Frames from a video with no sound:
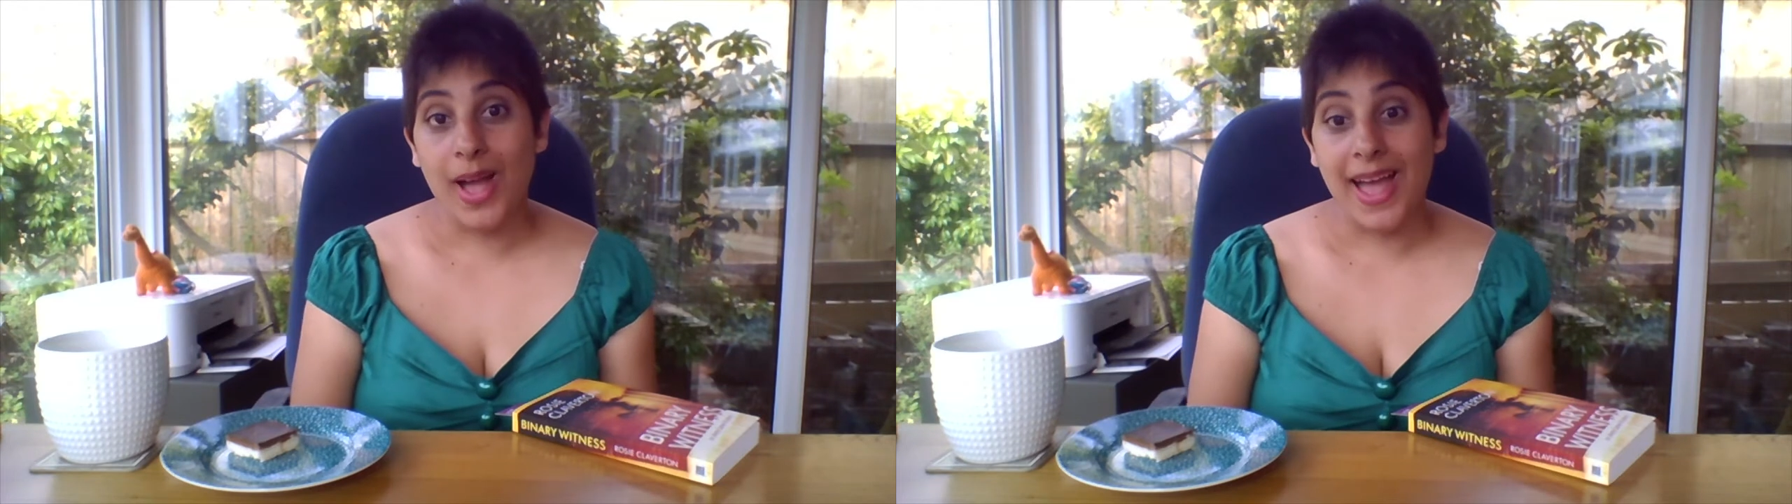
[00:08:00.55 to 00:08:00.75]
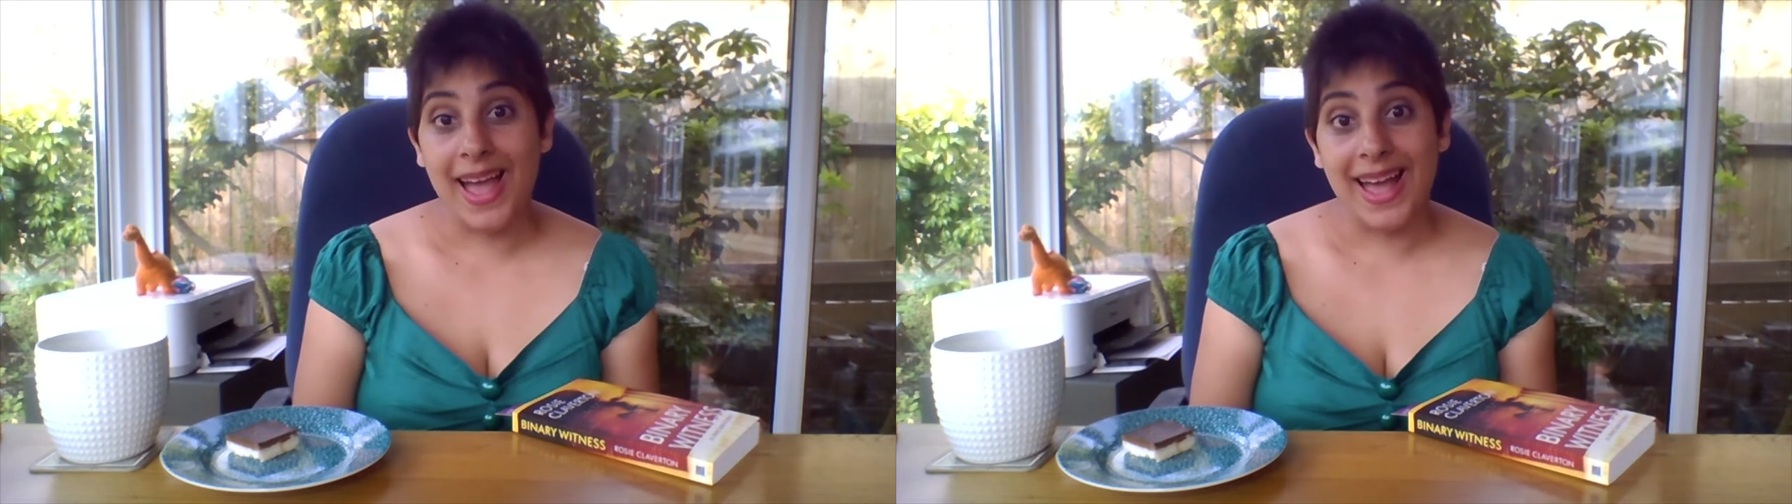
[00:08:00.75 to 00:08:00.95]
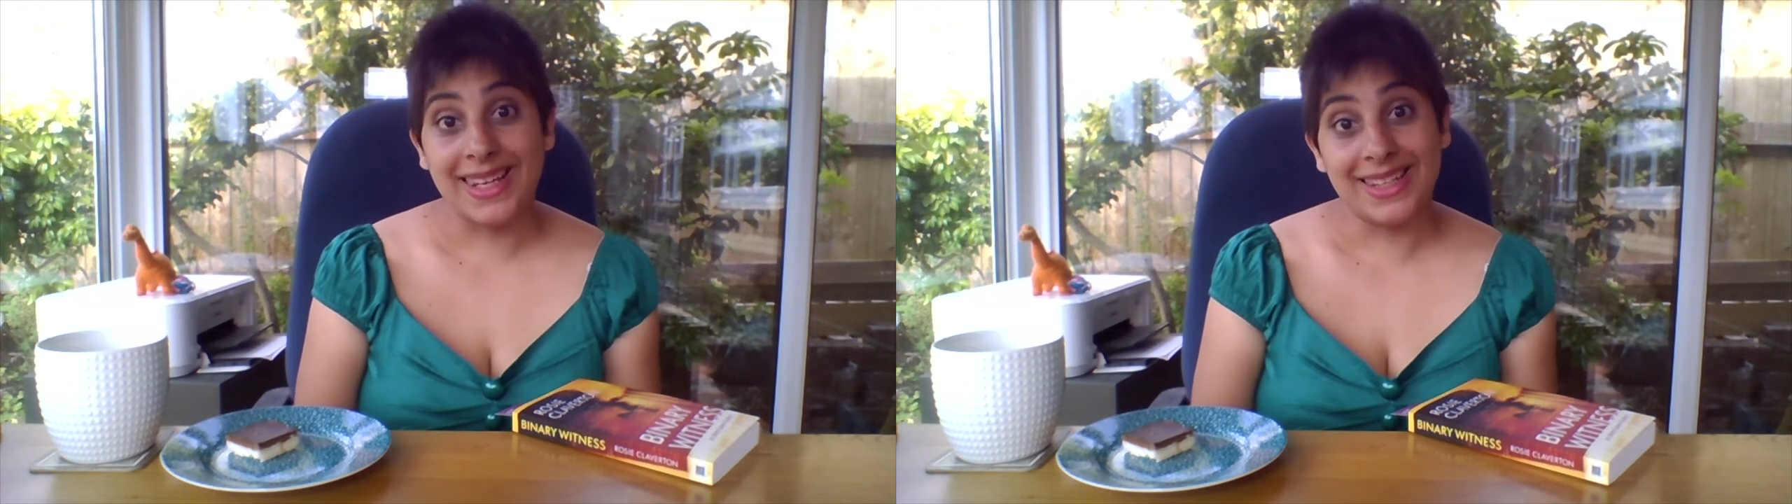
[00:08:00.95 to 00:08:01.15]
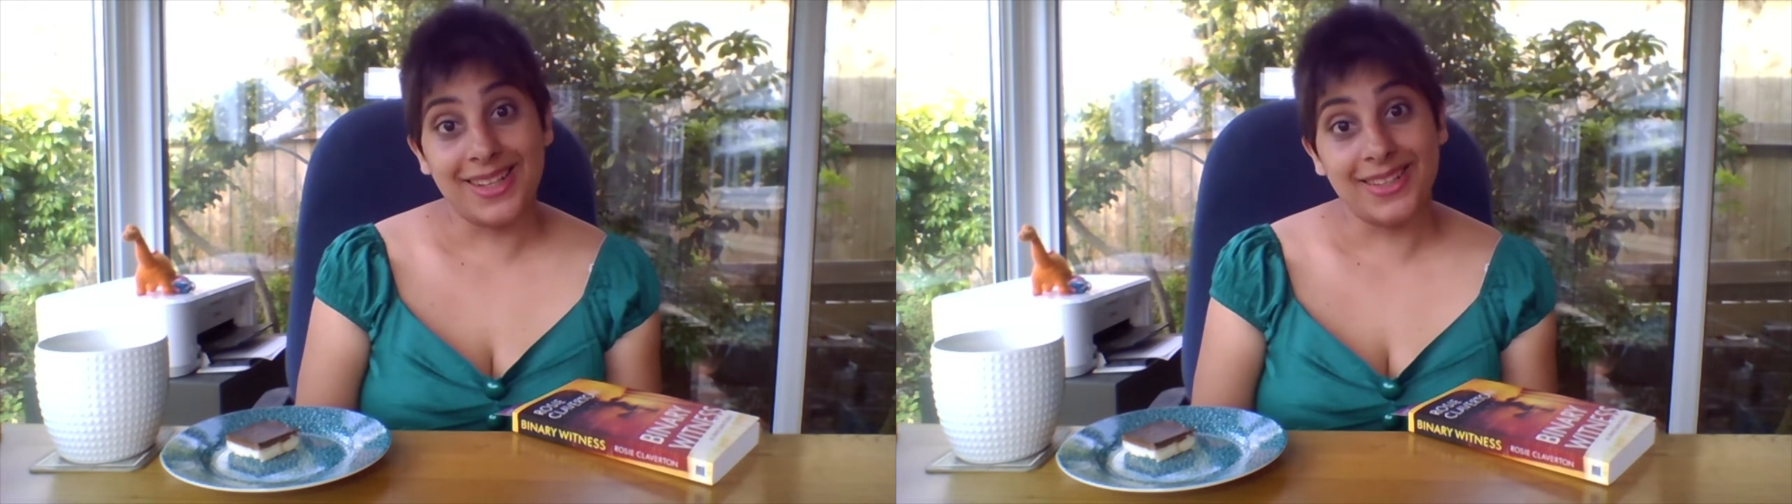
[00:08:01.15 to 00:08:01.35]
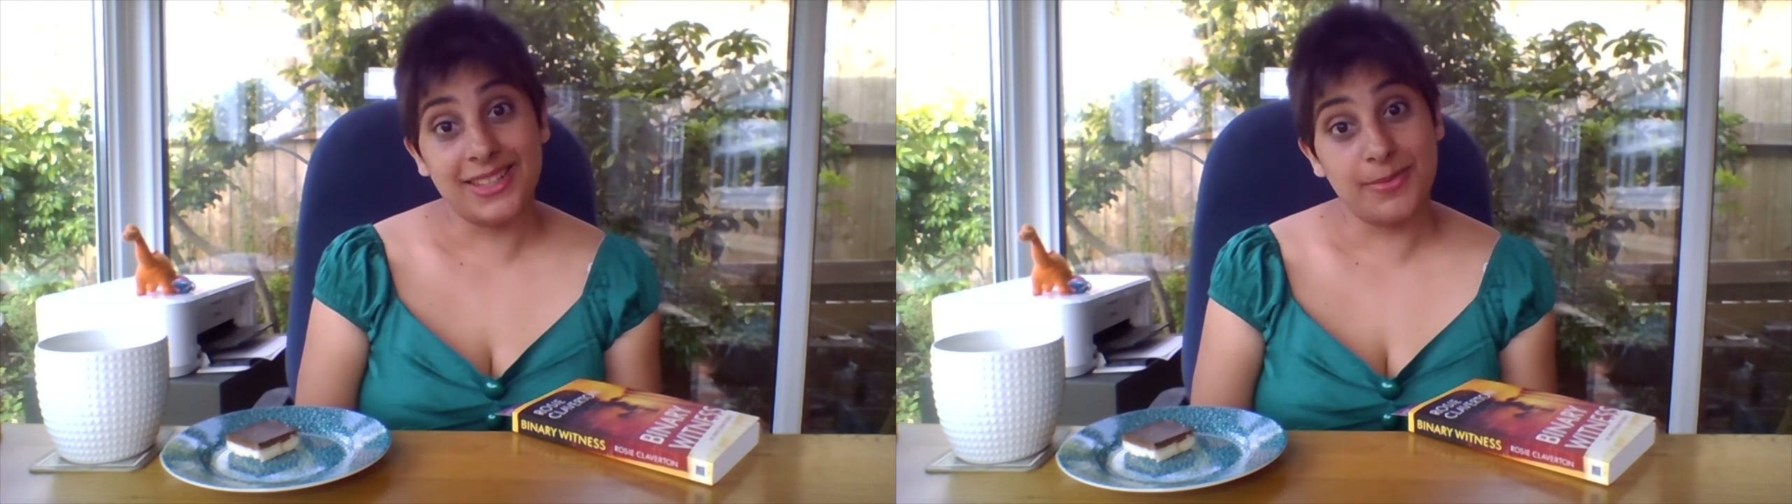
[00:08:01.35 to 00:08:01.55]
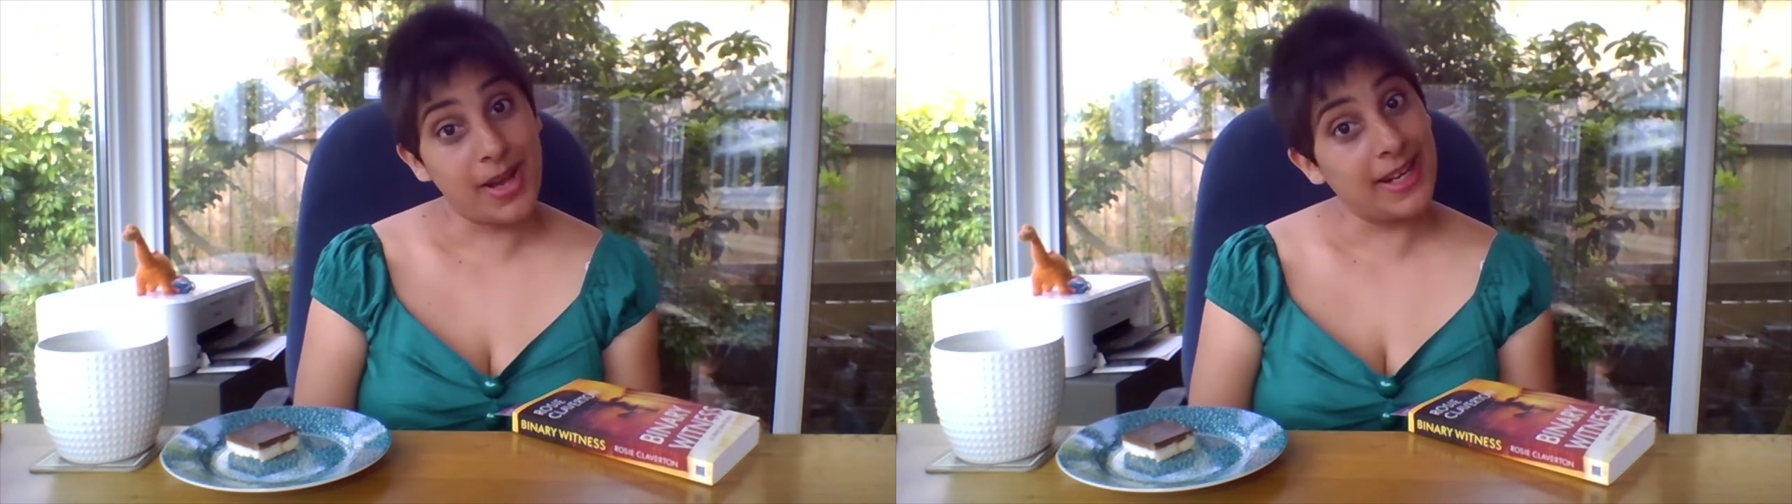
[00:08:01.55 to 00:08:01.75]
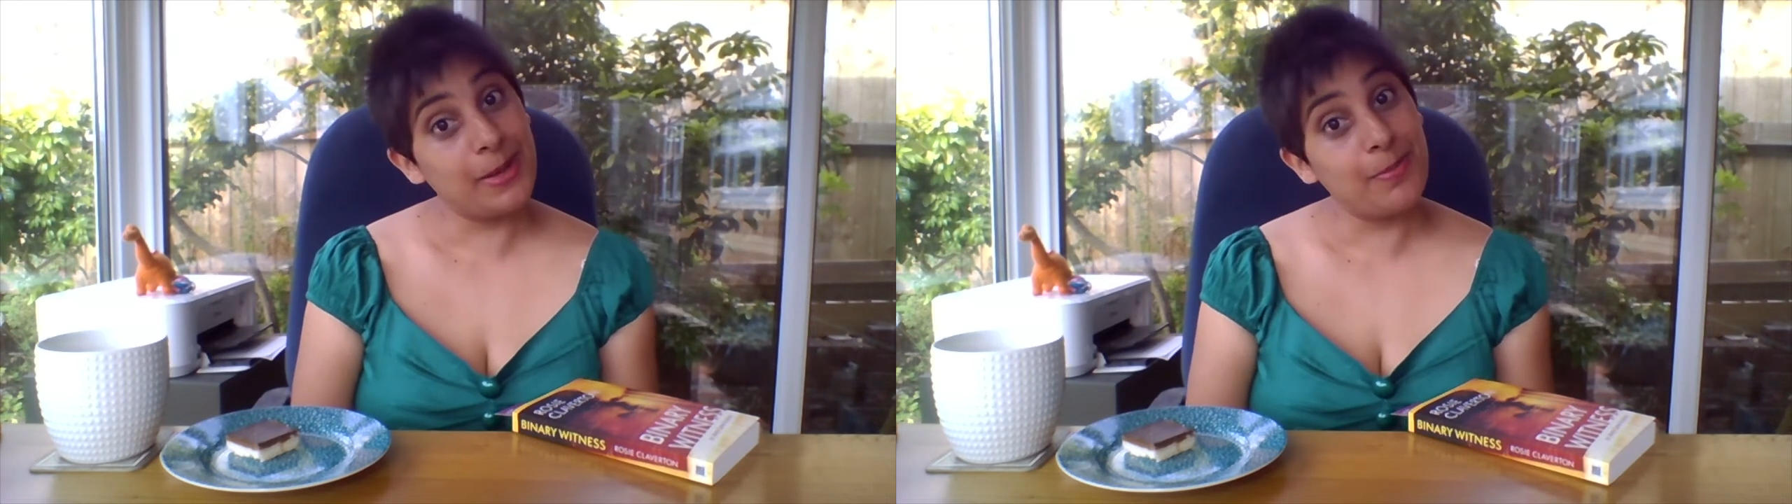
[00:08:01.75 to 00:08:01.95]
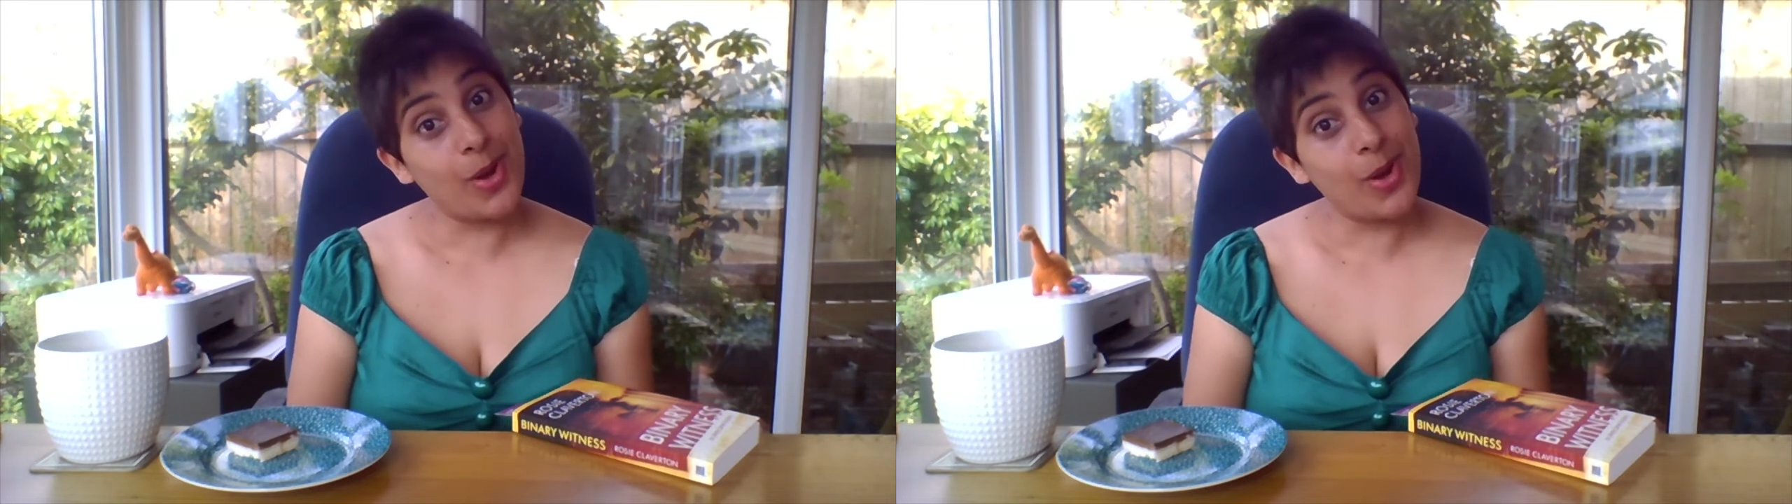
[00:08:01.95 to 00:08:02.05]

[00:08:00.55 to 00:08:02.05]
where a little smuggling